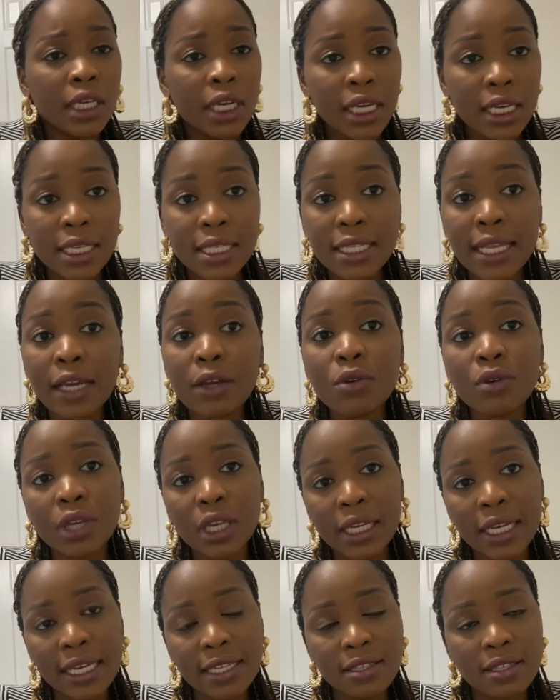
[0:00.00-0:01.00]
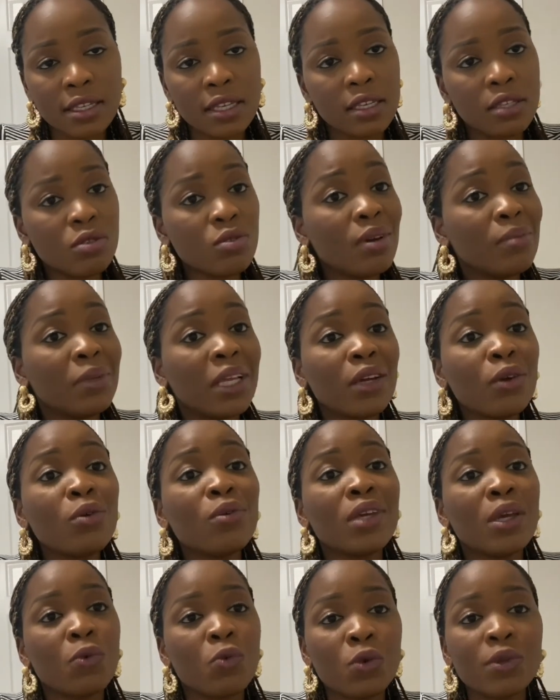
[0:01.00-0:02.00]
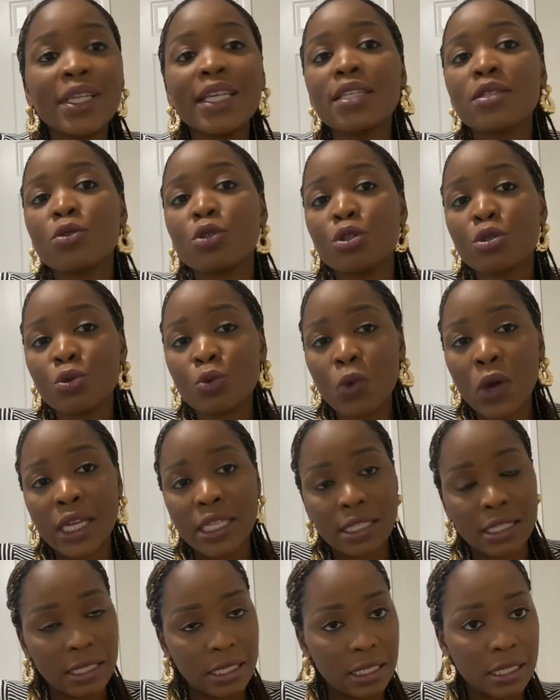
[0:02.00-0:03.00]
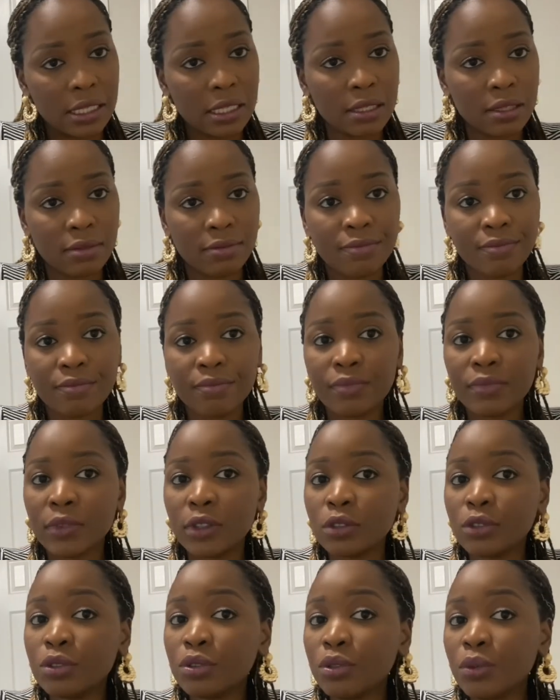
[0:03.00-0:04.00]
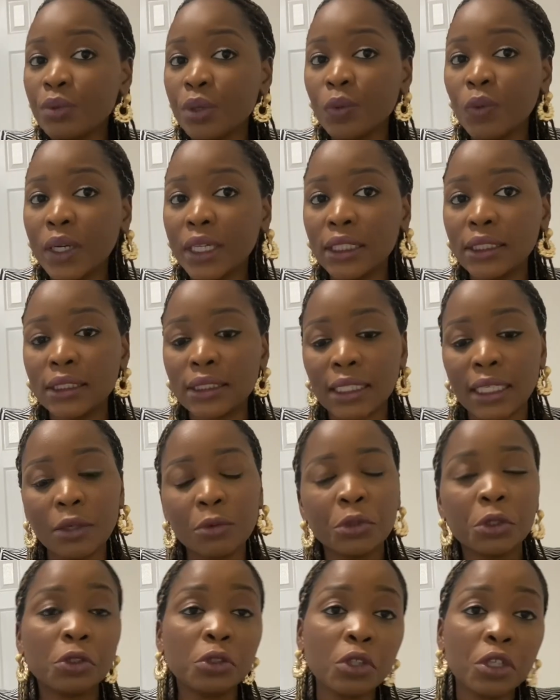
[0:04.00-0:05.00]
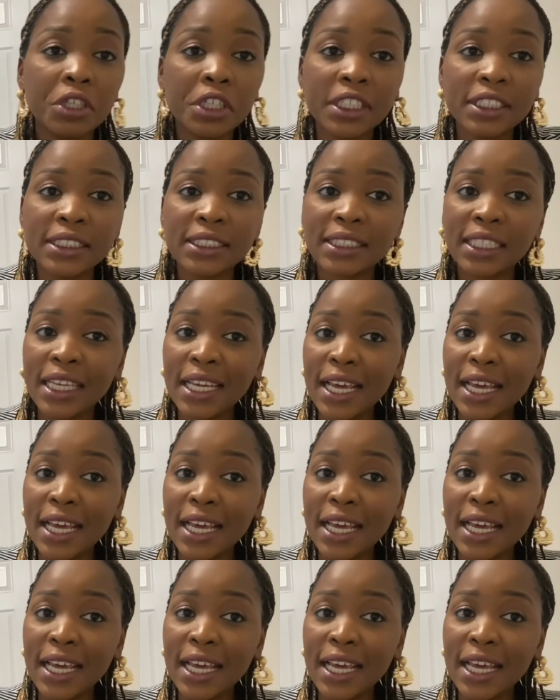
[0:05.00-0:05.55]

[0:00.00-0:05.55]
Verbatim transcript: He's like, okay, let's see. So I'm like, okay, well, let's just go and see it. So we went and we saw it.